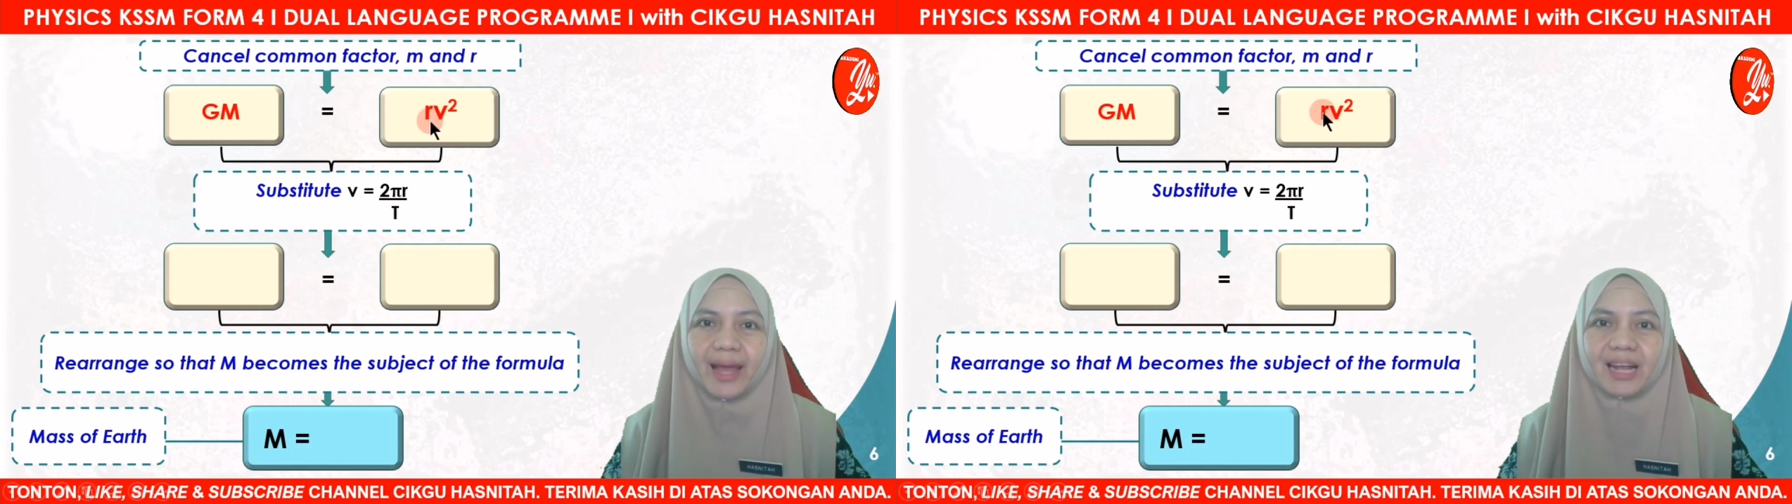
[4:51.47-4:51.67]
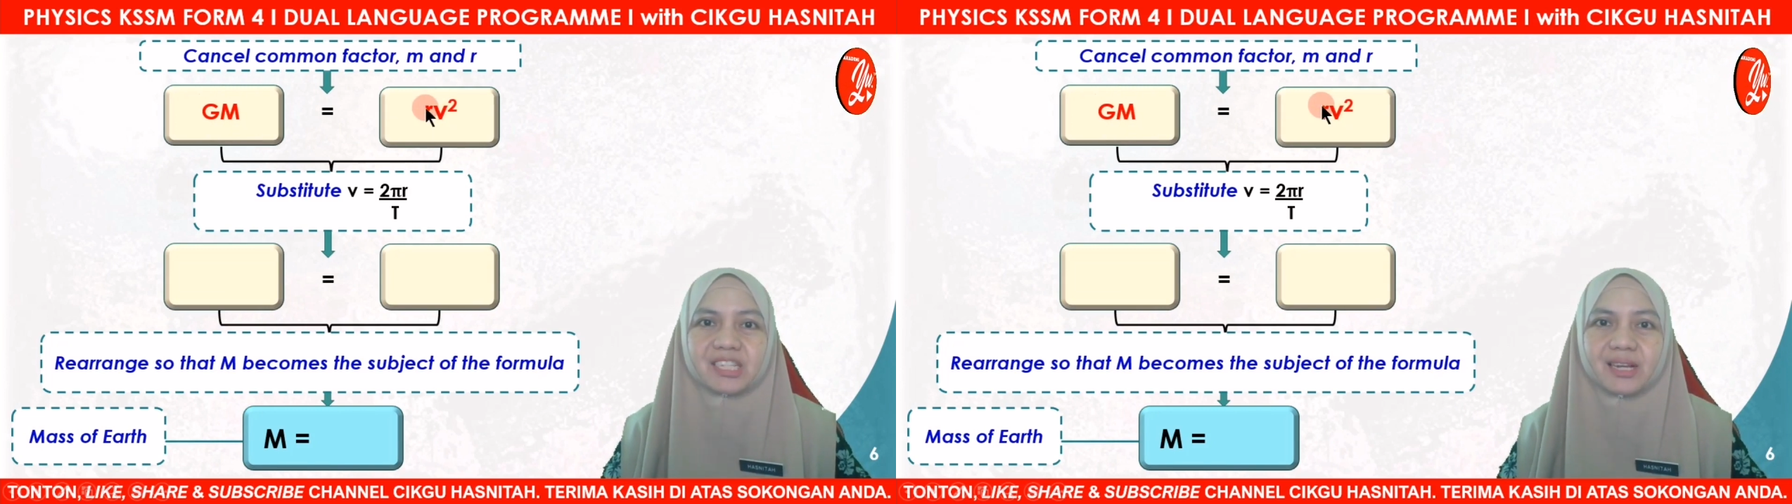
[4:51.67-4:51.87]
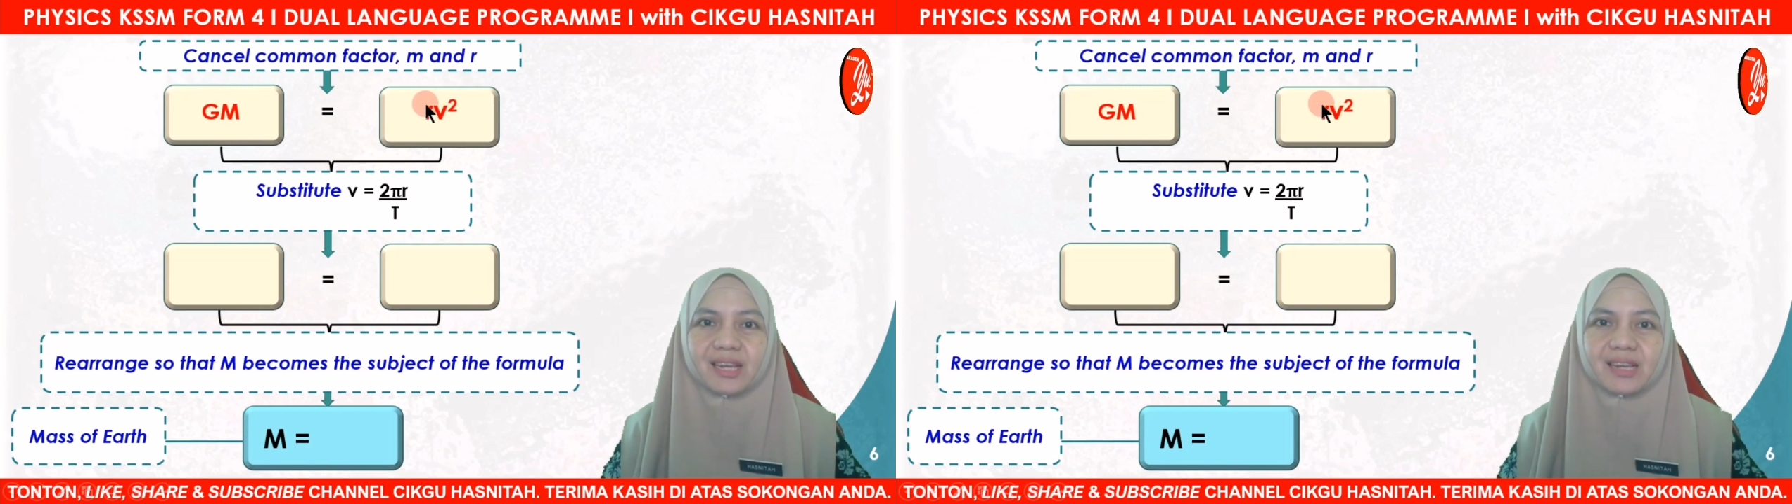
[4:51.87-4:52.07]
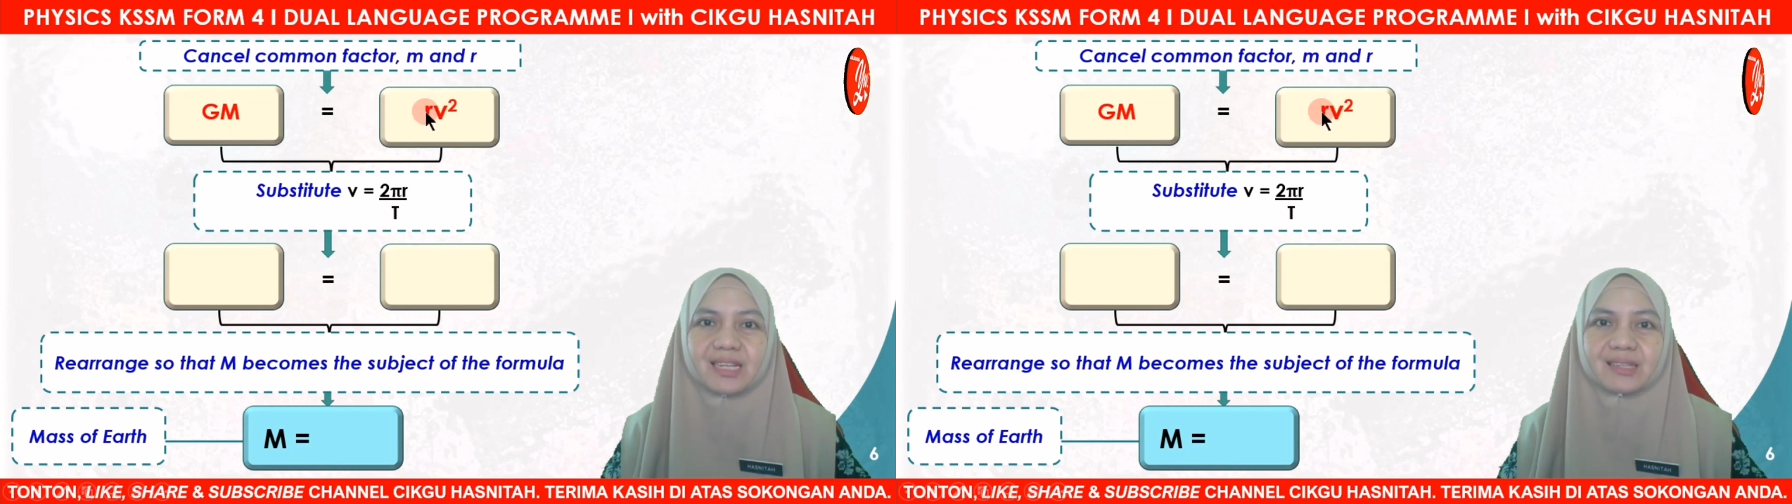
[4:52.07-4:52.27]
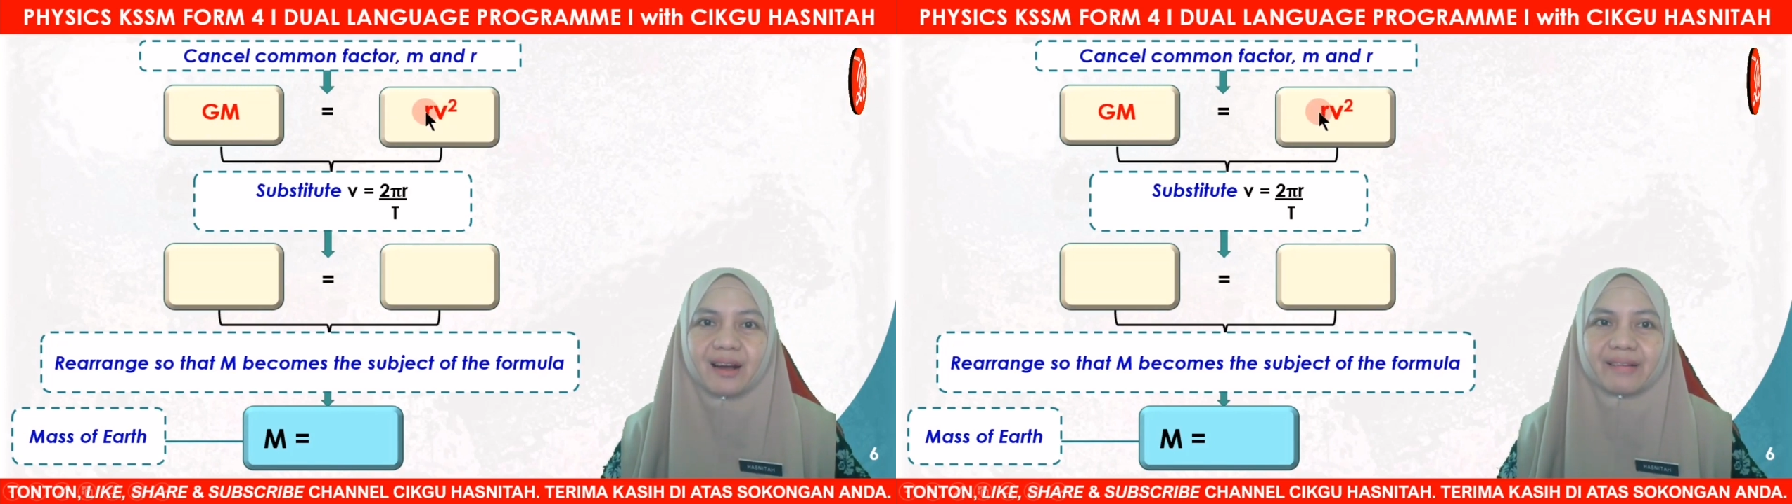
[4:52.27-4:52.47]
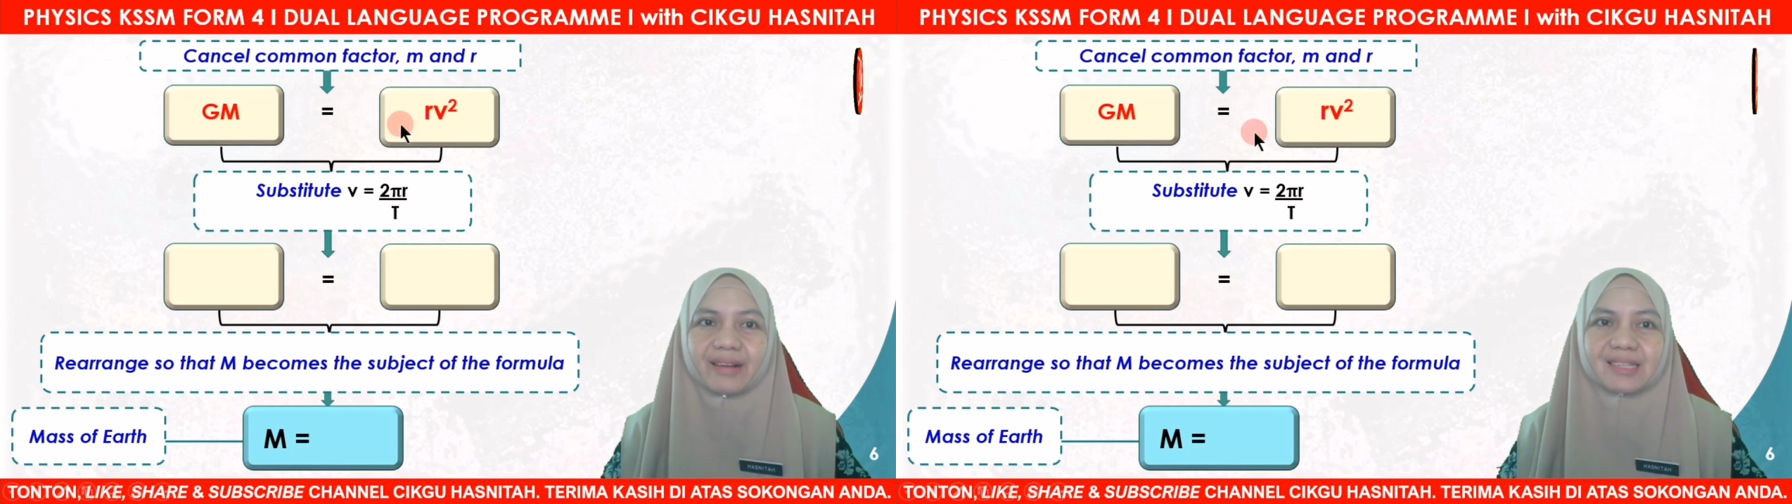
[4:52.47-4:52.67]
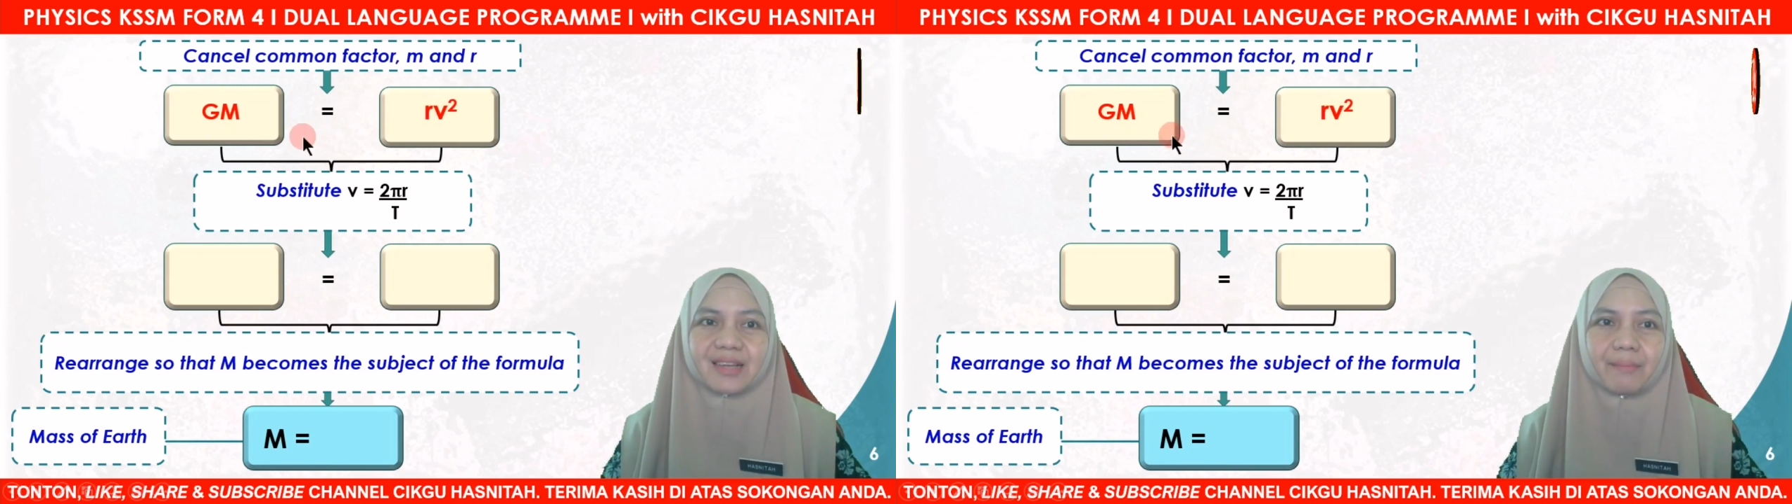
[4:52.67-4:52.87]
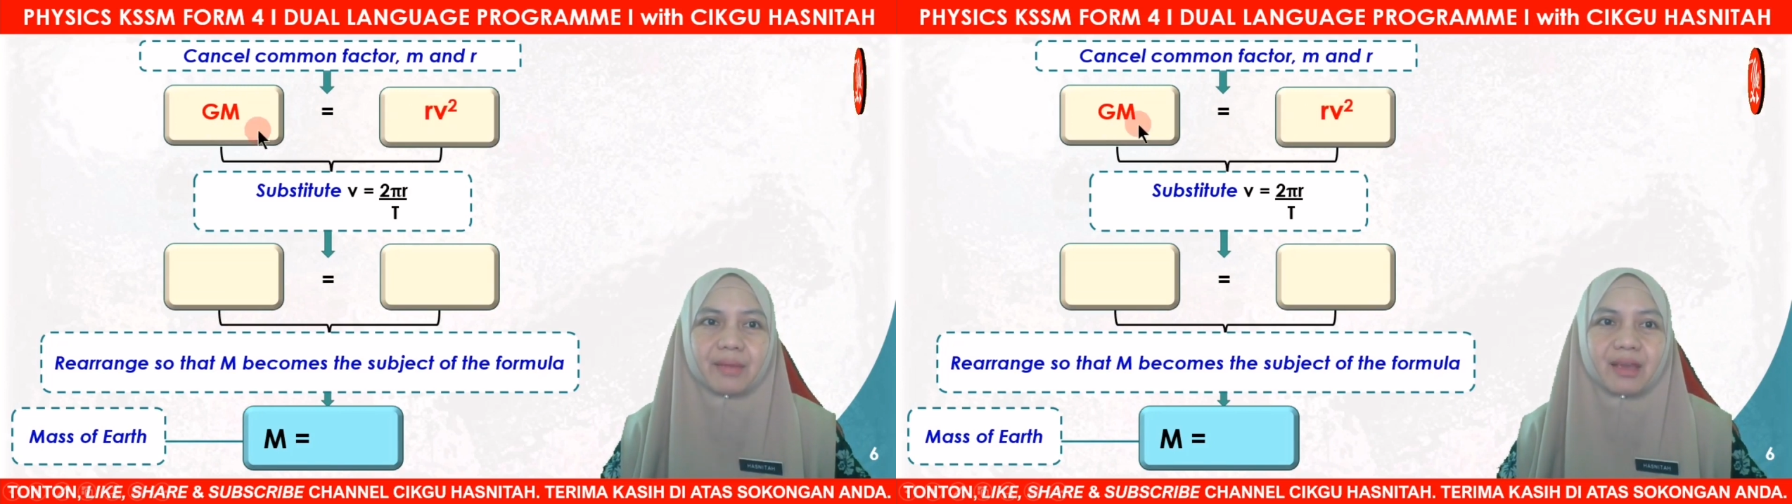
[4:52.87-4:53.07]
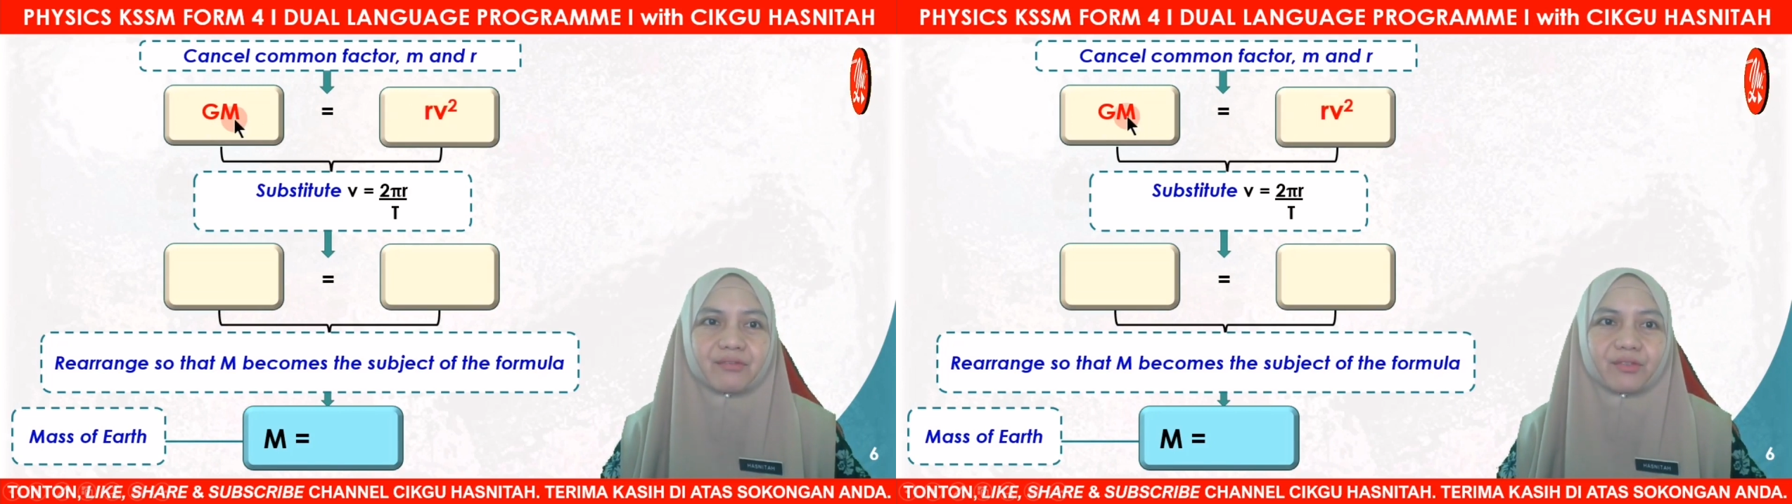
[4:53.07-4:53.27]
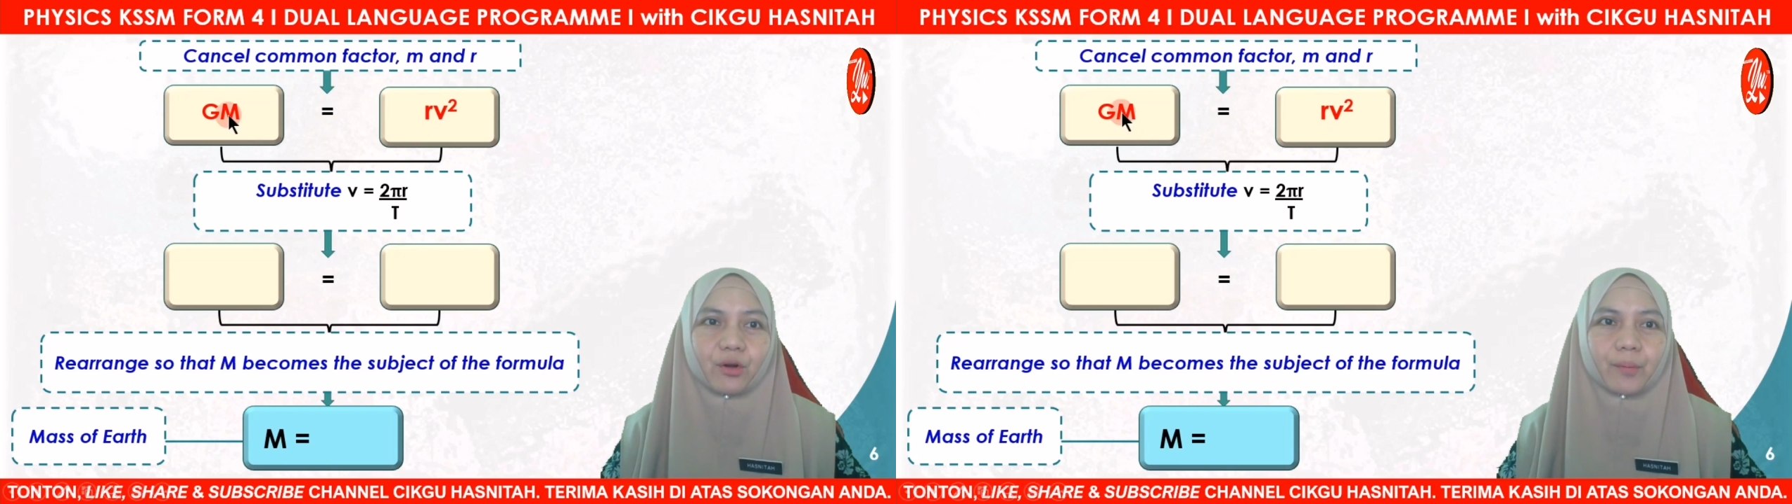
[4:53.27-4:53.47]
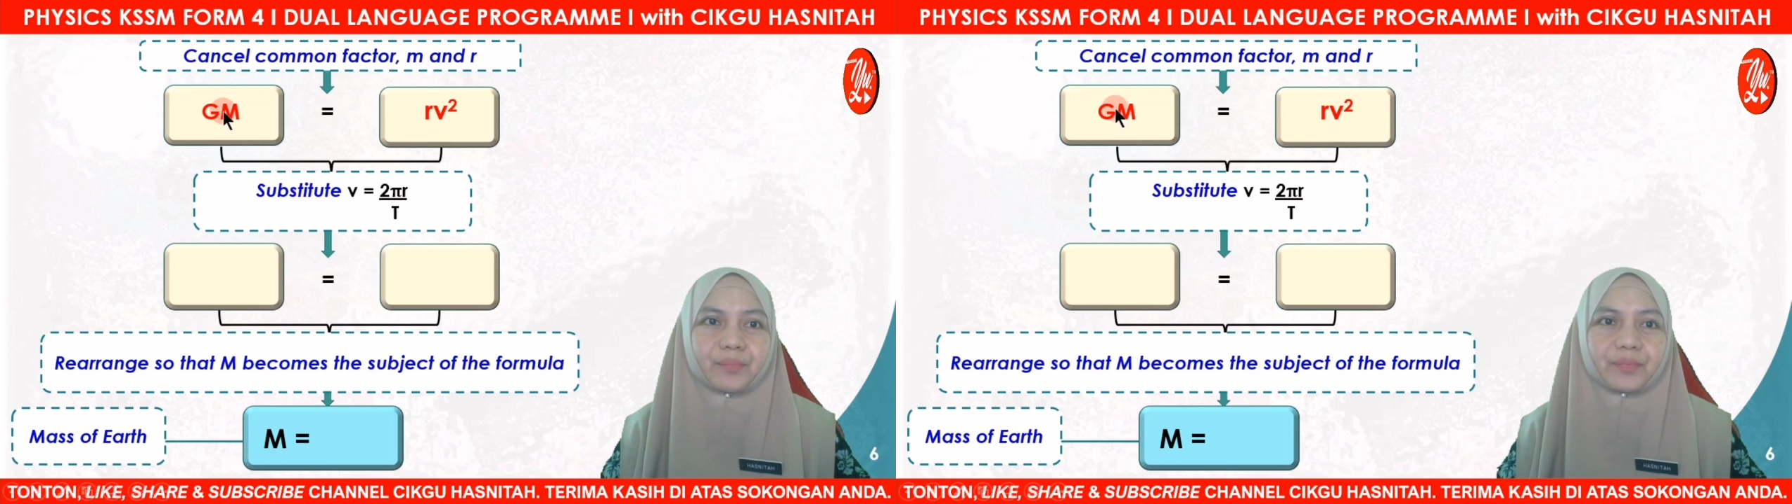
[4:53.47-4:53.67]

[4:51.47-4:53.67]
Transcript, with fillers: Actually, this R is coming from